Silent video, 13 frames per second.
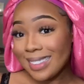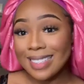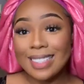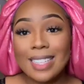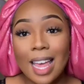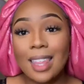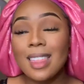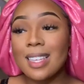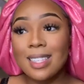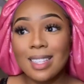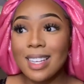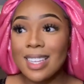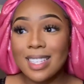Like, this
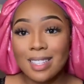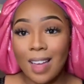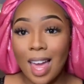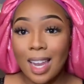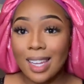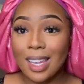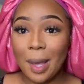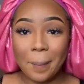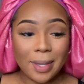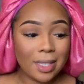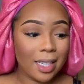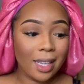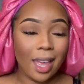look is finally coming
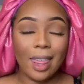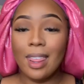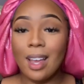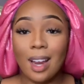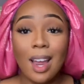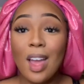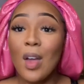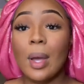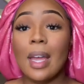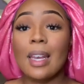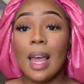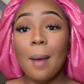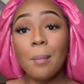together. Okay,
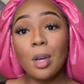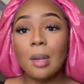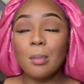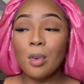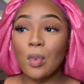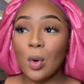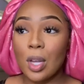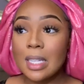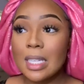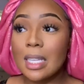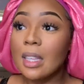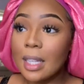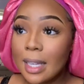now I'm gonna move on to
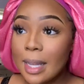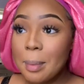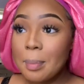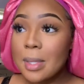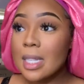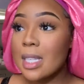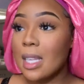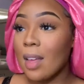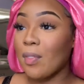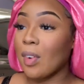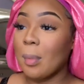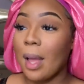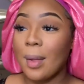lips for
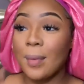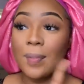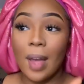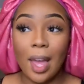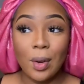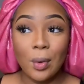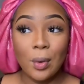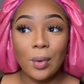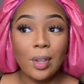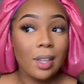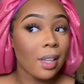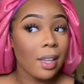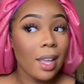my final.
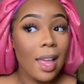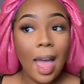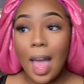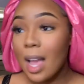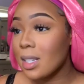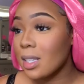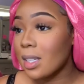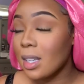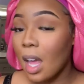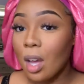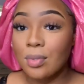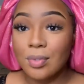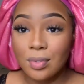Actually,
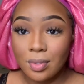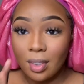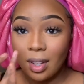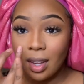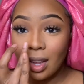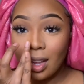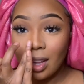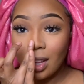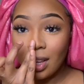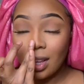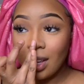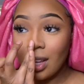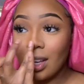
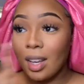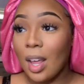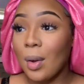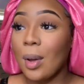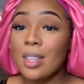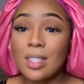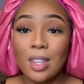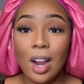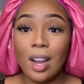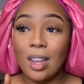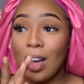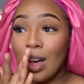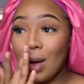no, sorry,
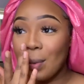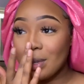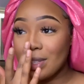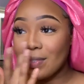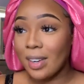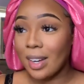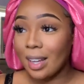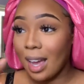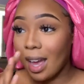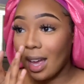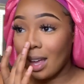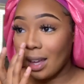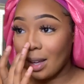I almost
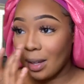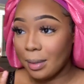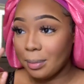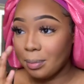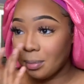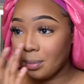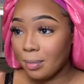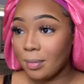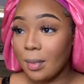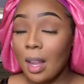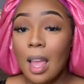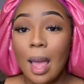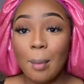forgot. I'm
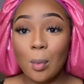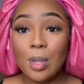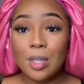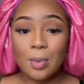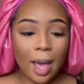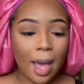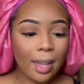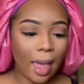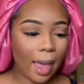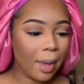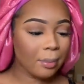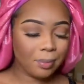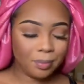going to highlight.